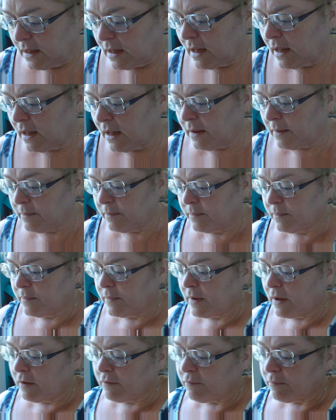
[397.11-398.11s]
um,
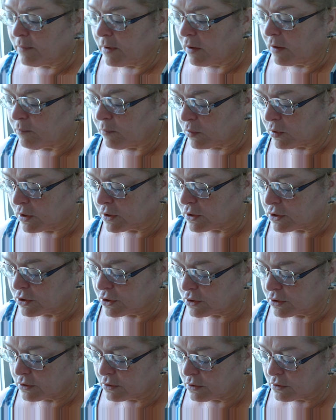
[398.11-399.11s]
of, of
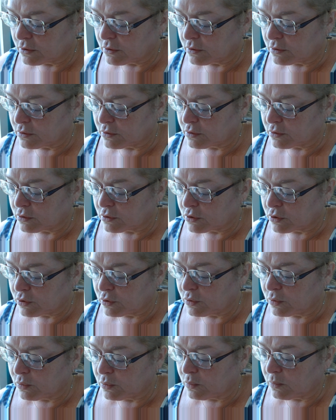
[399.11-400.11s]
March
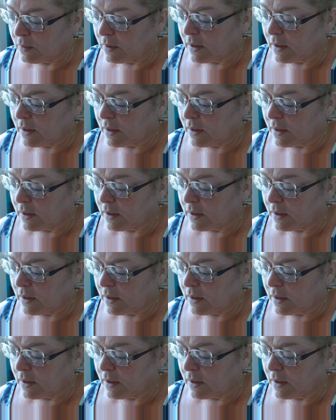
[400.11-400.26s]
to